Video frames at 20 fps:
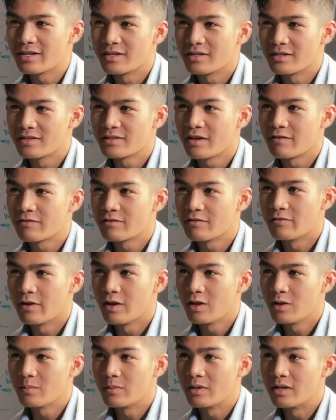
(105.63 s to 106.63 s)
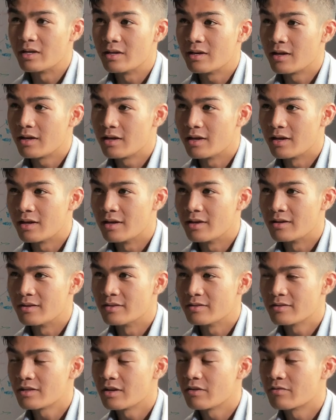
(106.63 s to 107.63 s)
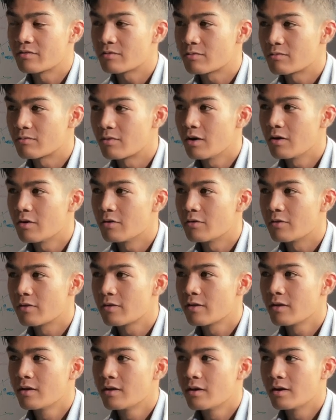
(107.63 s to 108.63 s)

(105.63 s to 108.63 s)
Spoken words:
into self-development and self-growth,